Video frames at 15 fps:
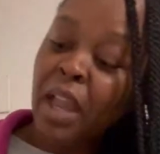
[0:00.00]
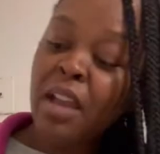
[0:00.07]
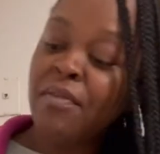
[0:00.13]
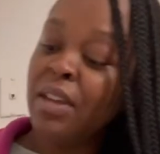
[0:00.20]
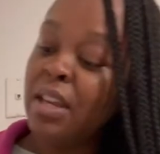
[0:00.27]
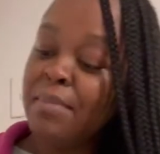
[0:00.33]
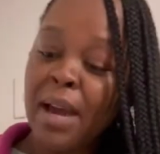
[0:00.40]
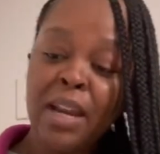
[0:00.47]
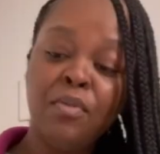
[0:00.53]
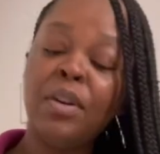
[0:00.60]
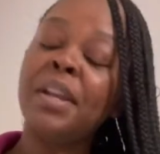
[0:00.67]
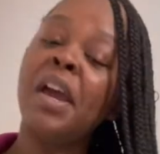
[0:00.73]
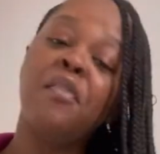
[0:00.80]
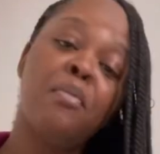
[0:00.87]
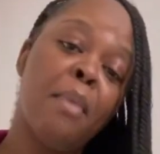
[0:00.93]
if anybody
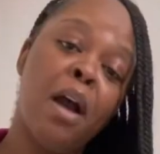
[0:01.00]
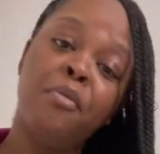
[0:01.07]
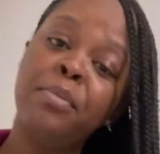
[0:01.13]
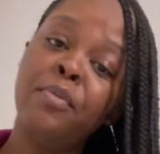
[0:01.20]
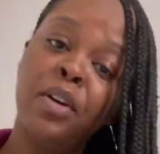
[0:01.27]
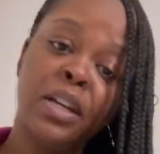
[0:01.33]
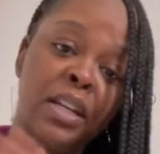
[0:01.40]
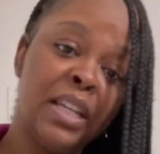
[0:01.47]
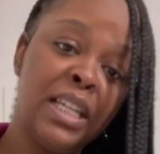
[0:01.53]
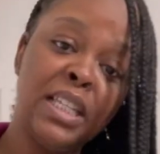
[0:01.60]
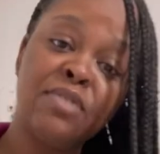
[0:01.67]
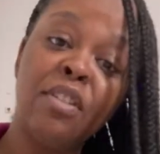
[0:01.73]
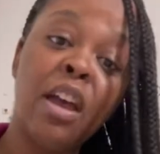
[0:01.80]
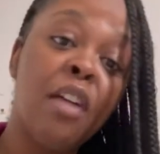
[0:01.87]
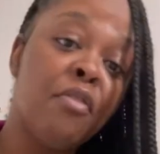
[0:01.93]
want to ever buy me one of
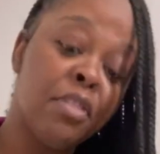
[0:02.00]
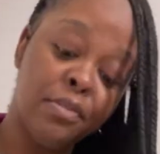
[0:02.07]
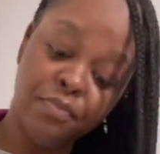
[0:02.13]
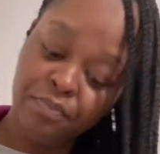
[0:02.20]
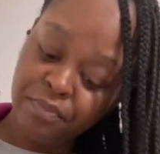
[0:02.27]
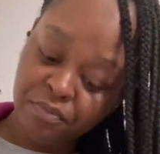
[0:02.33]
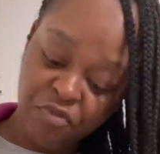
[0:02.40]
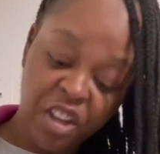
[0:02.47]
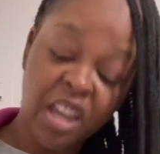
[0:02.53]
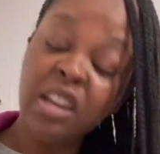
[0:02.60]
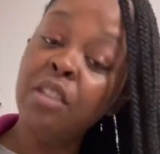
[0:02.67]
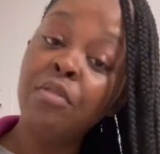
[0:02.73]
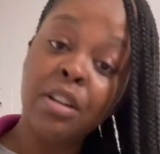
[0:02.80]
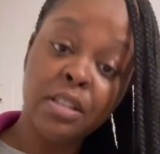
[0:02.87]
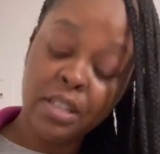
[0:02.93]
these forever, for
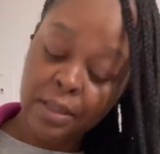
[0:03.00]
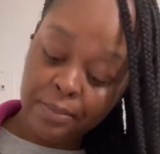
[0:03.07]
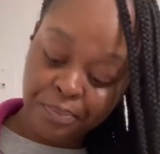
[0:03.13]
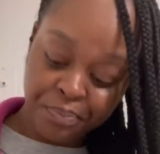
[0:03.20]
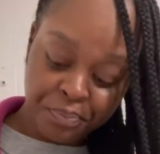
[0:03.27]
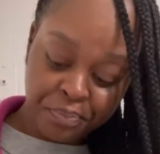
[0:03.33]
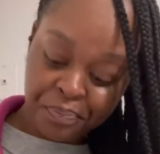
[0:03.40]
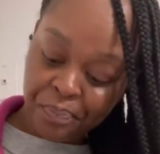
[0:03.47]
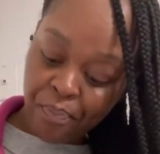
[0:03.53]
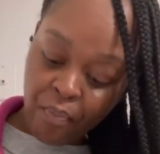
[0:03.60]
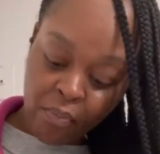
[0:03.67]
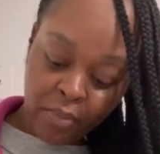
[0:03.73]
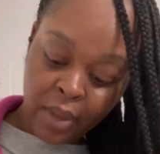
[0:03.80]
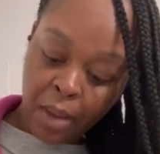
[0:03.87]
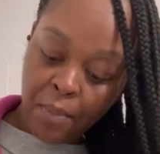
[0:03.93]
any reason,
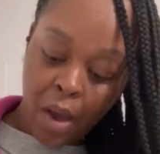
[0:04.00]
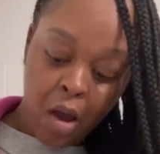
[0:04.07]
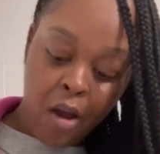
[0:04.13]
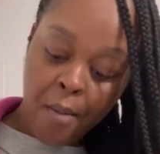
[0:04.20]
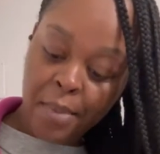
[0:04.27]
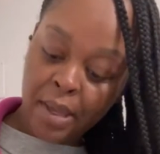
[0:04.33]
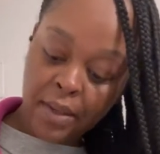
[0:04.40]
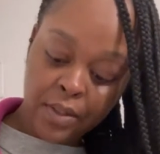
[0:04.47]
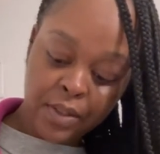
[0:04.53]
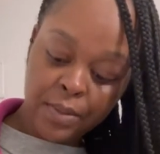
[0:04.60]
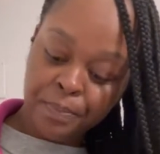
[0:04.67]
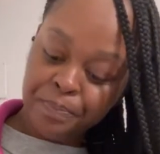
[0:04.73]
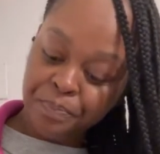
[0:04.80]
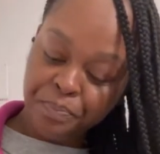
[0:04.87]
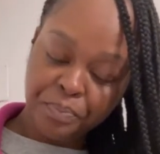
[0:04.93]
by all means,
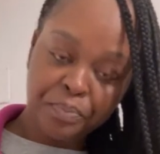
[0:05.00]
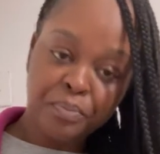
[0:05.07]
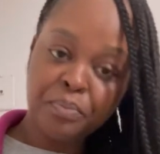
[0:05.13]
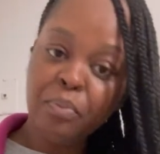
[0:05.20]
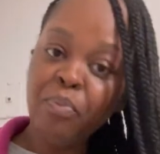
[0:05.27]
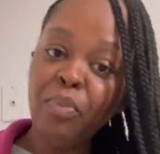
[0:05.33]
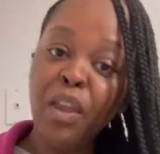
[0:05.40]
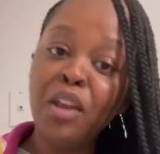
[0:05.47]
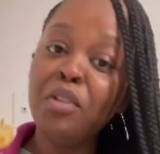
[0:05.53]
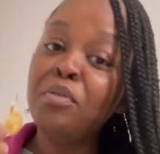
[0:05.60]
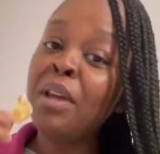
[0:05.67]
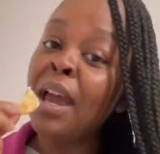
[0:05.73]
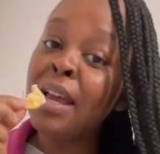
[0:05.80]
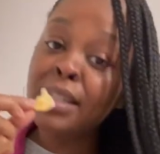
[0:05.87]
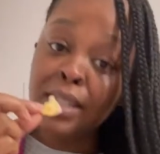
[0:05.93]
do
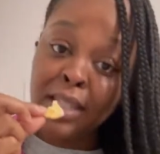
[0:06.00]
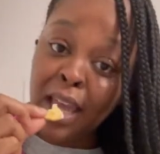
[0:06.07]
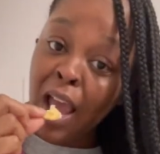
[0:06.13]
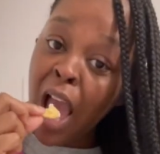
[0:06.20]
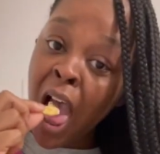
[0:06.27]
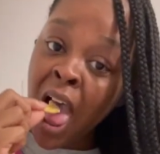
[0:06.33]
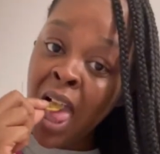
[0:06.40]
not hesitate.